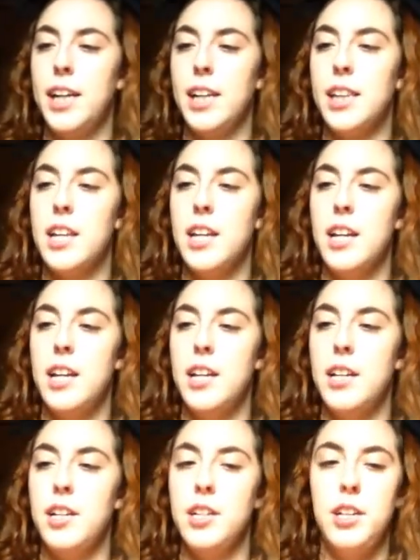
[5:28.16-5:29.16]
I got
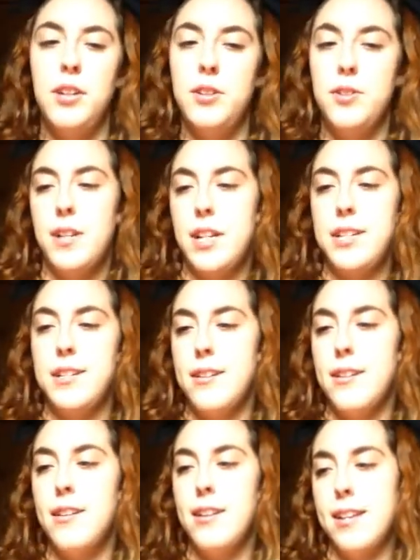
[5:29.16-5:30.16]
the
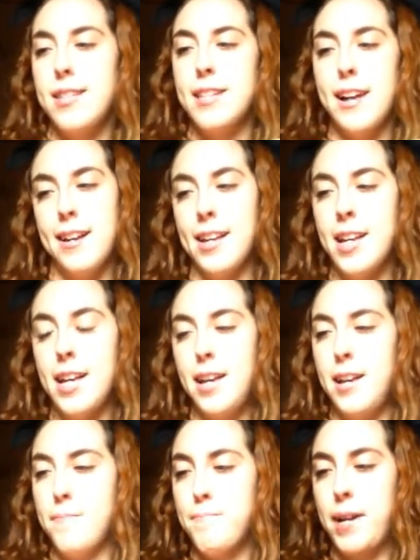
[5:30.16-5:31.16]
nutritional
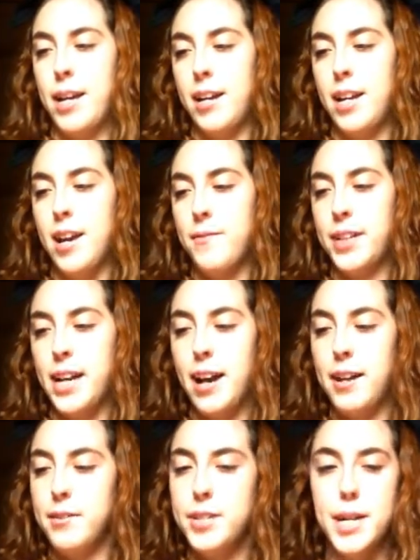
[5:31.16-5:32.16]
Asahi berry
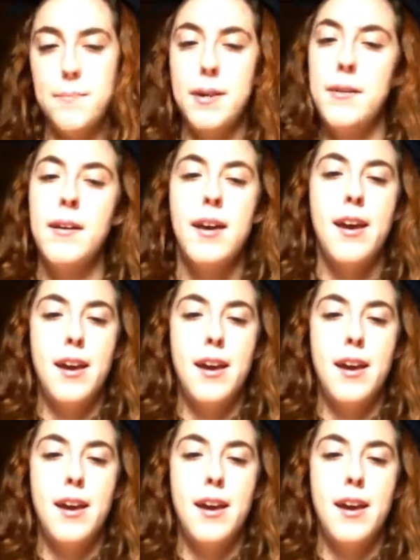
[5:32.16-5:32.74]
avocado shampoo